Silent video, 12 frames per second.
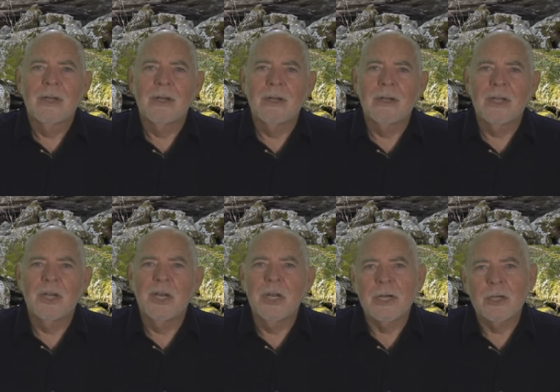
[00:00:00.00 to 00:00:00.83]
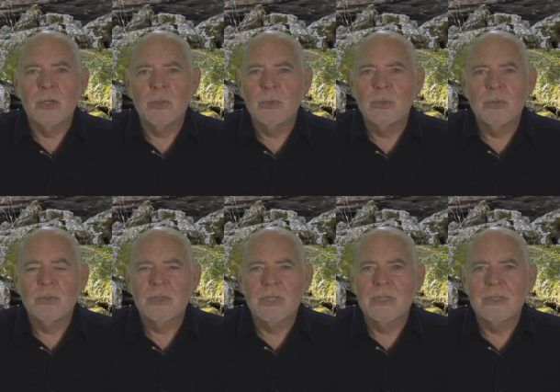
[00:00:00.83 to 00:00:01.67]
uh, cutting
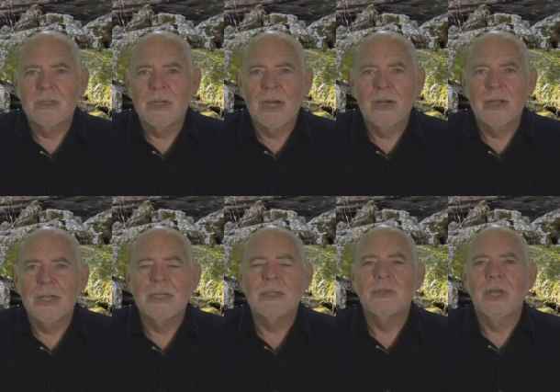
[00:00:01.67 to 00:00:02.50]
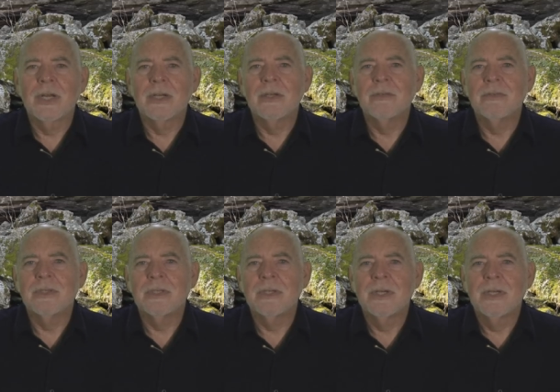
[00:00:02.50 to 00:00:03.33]
tools and arrowheads out of.
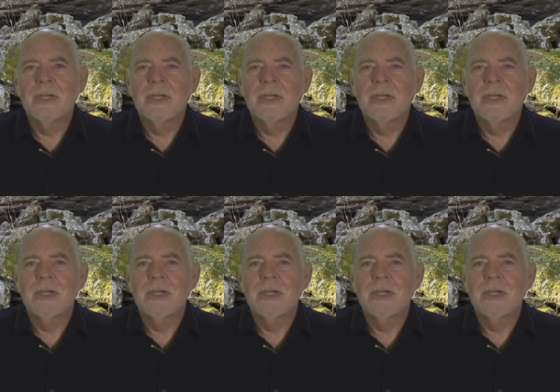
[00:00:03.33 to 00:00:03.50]
And